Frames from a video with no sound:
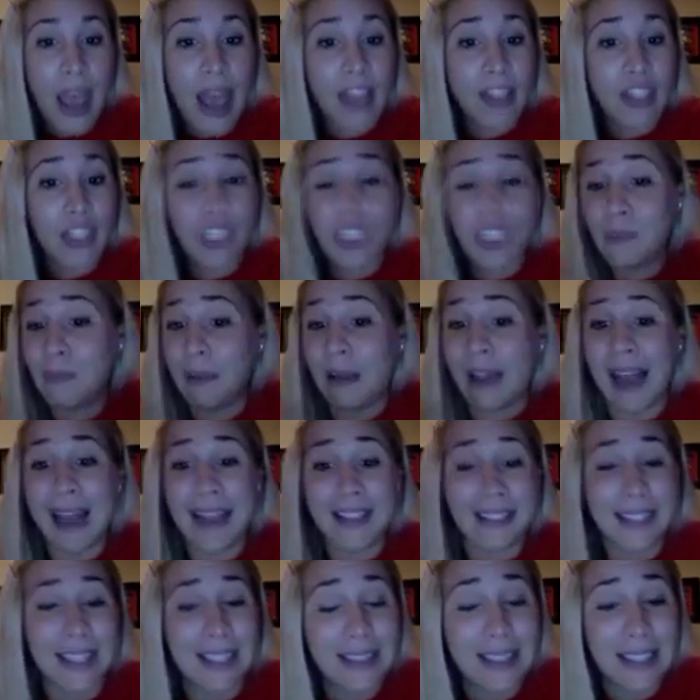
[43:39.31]
And she's
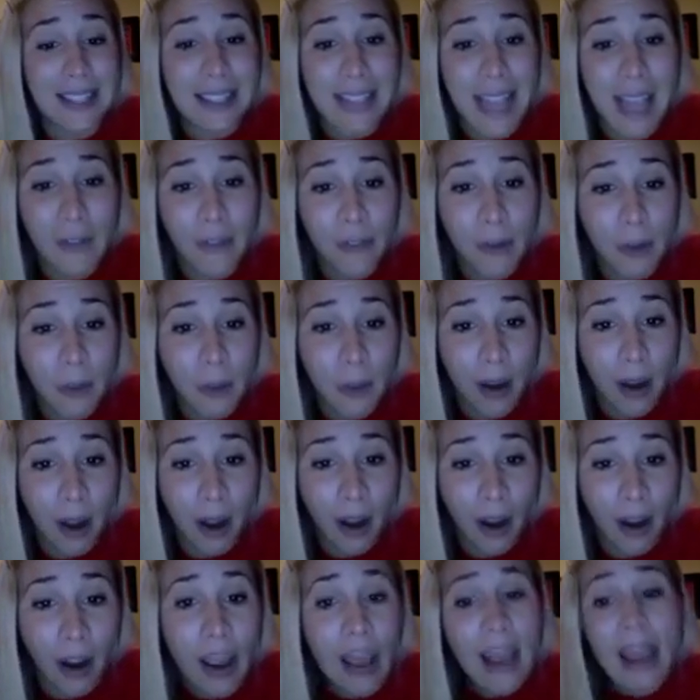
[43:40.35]
blasting this
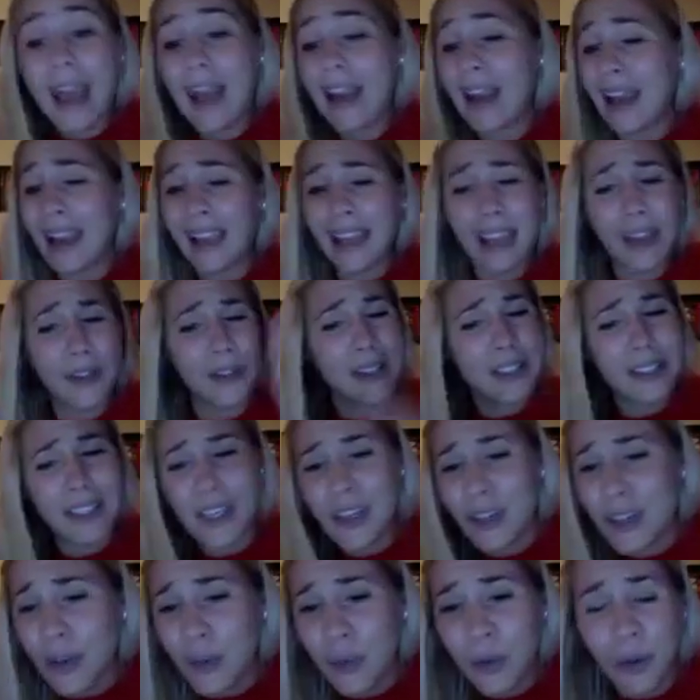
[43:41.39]
everywhere. And I
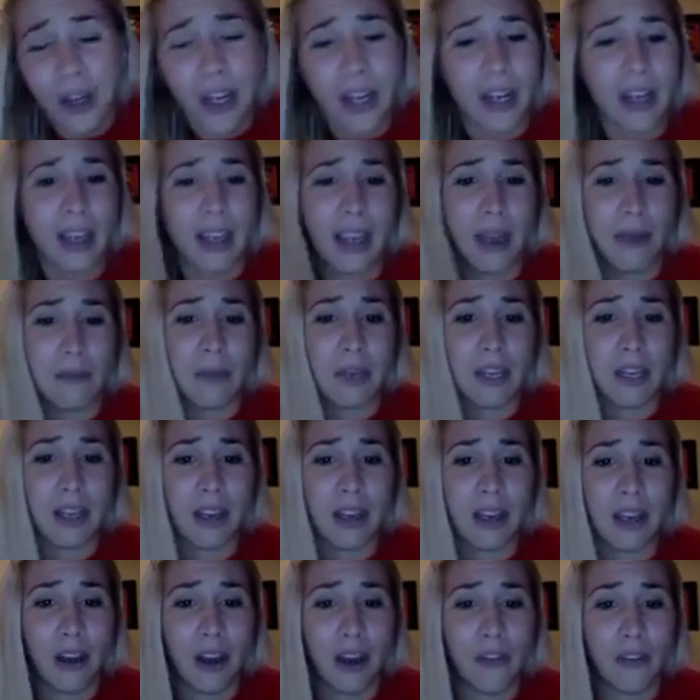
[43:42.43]
guarantee you we're going to get
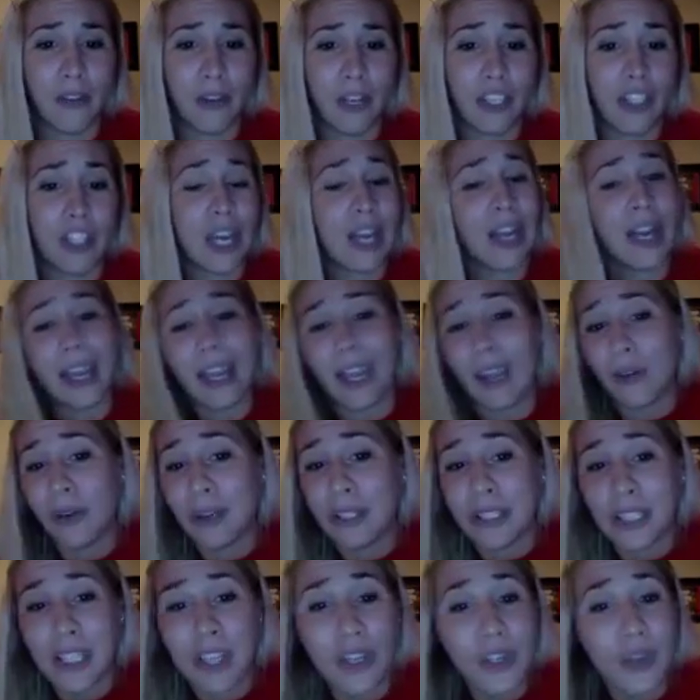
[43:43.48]
media coverage. And I
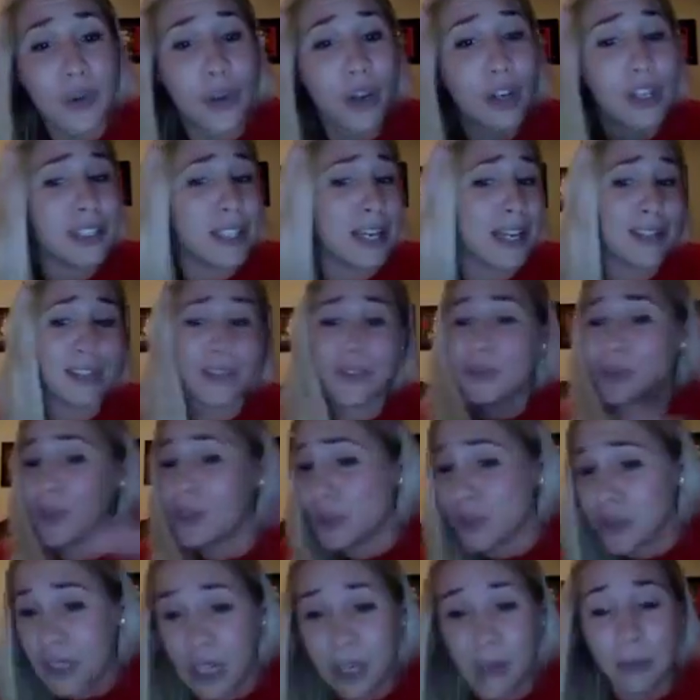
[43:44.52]
guarantee you her dance
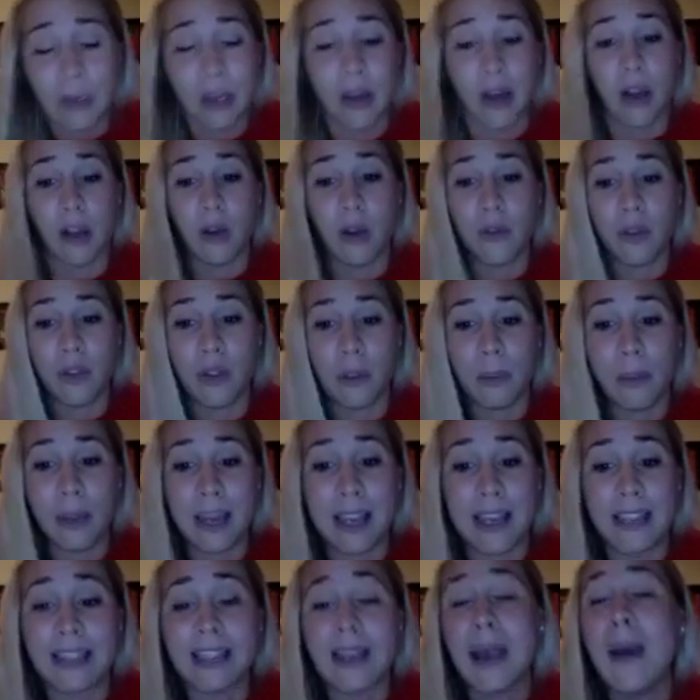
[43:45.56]
studio is going to be all over the
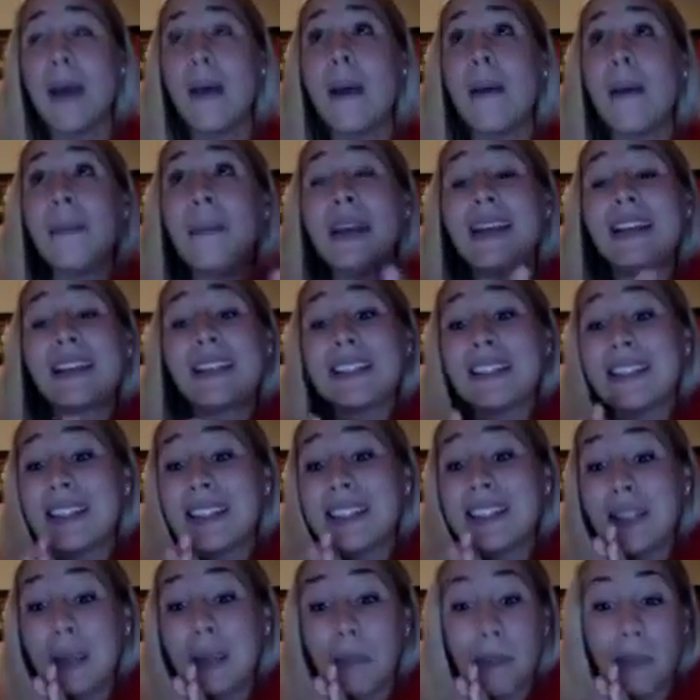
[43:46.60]
place, because
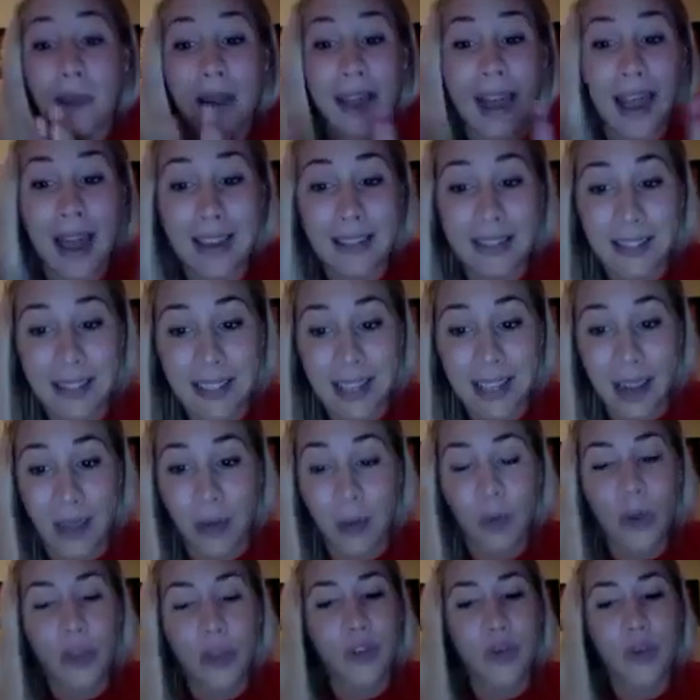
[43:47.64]
it's a
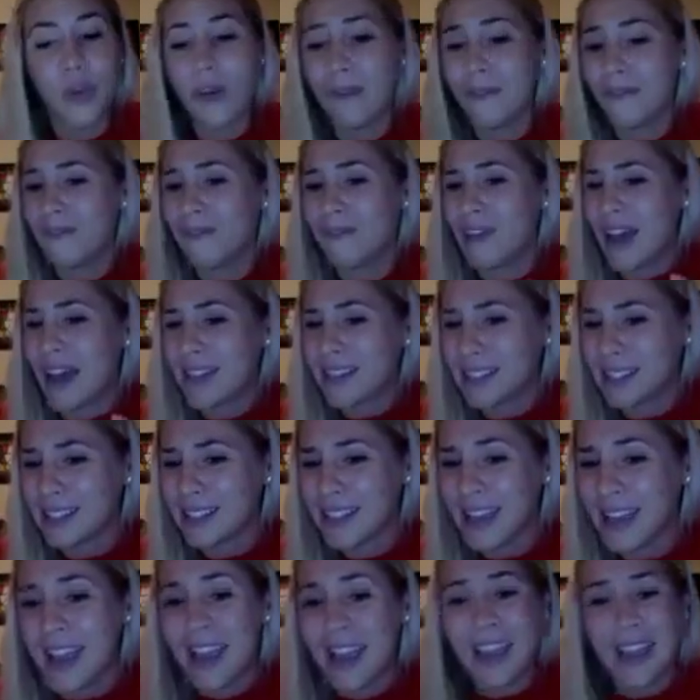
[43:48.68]
blessing when you
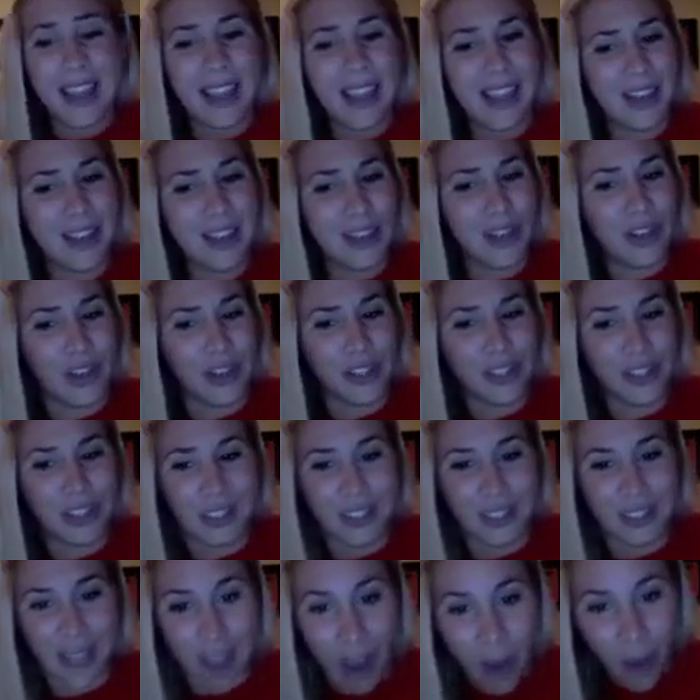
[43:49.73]
invest in
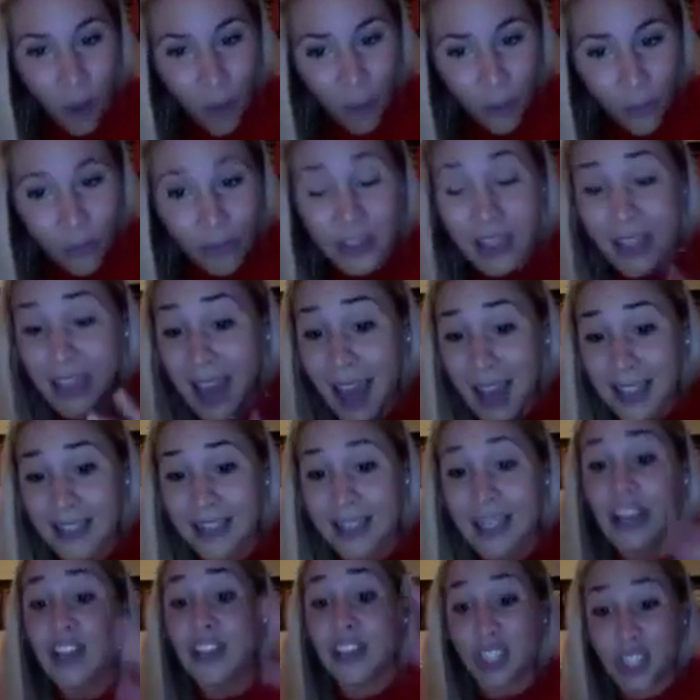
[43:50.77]
yourself.
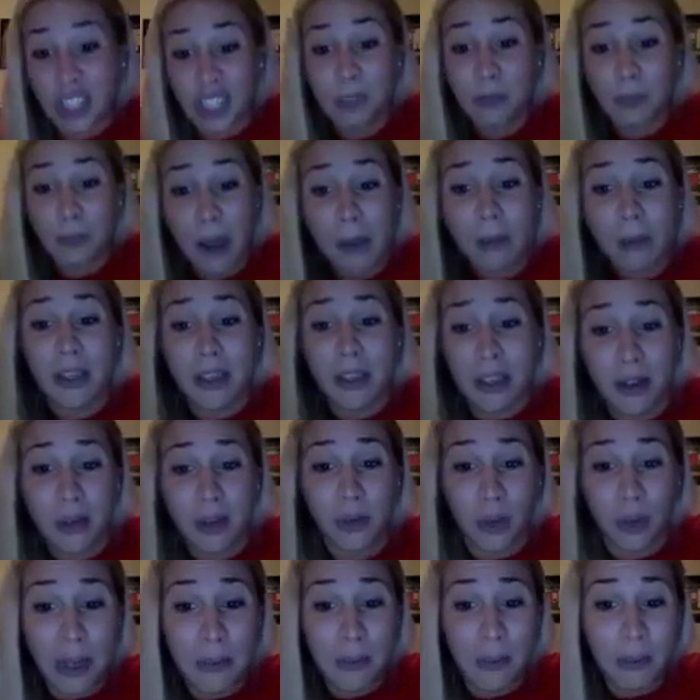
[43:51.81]
Yes, she's probably going to
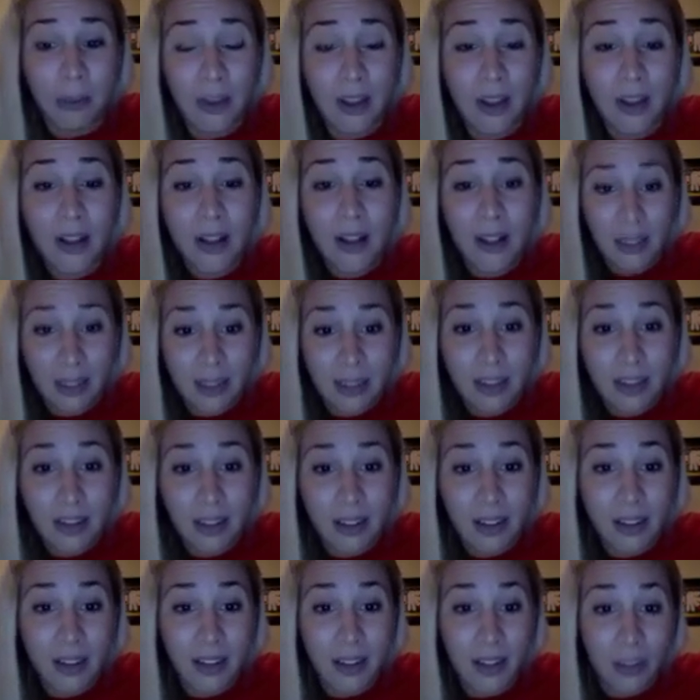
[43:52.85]
reap
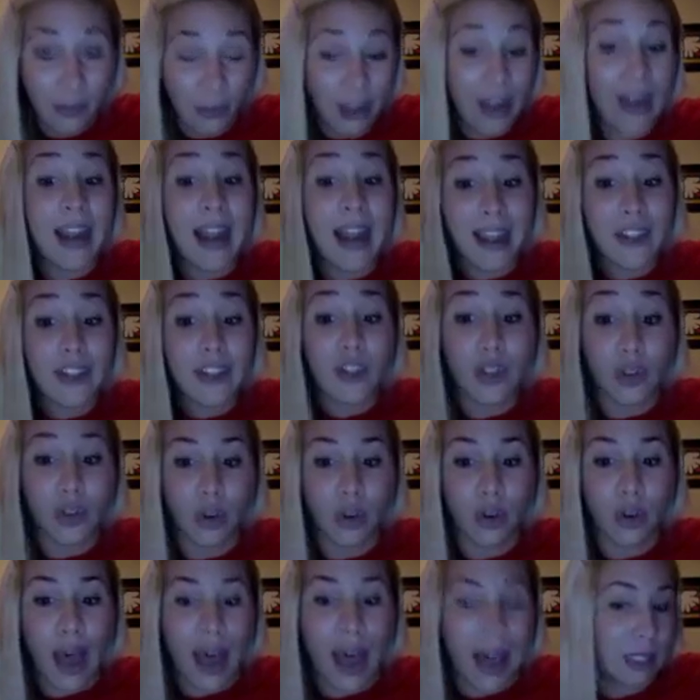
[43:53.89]
the
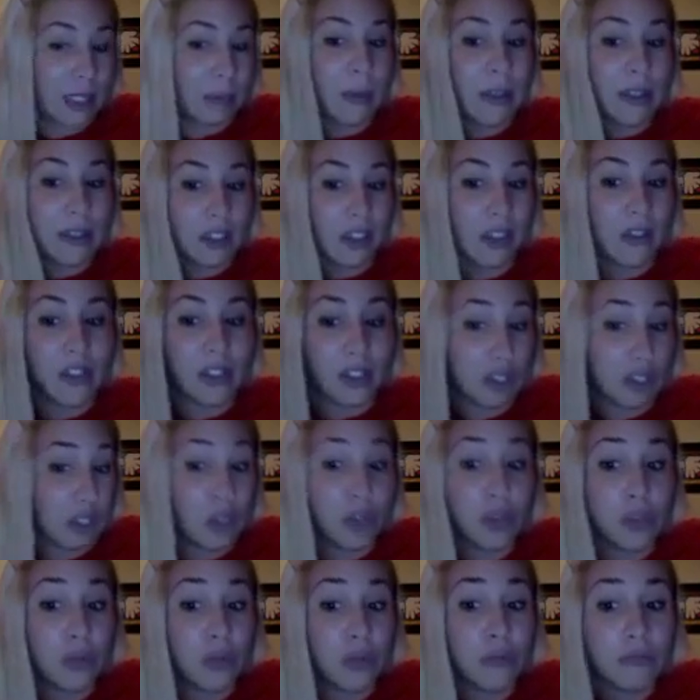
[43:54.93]
financial aspect of it
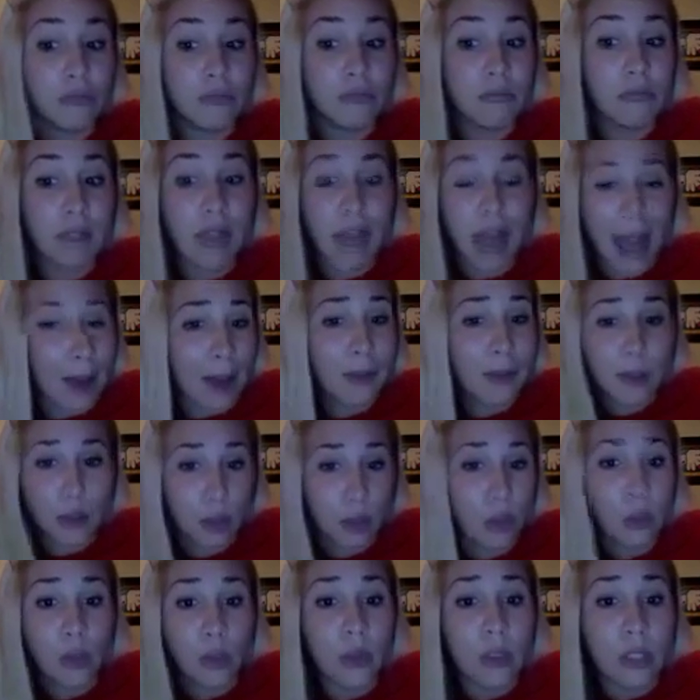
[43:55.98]
too.
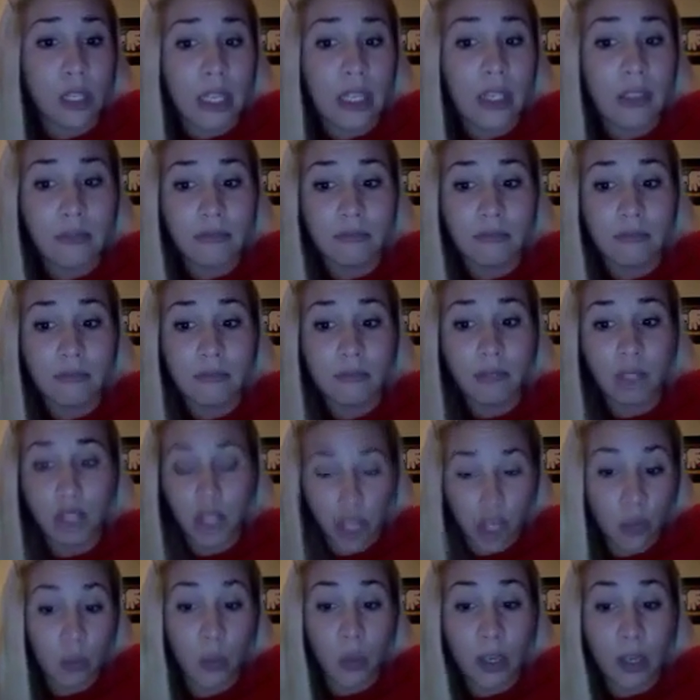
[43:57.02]
Absolutely,
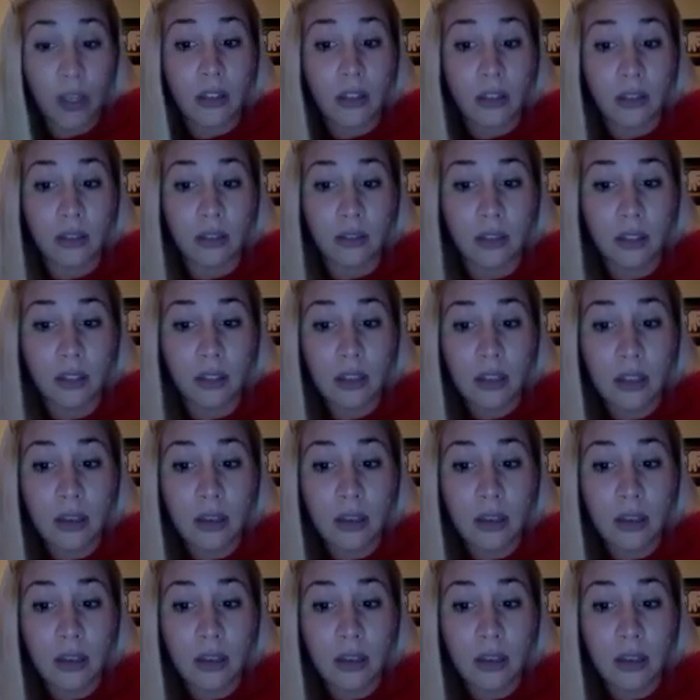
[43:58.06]
she will.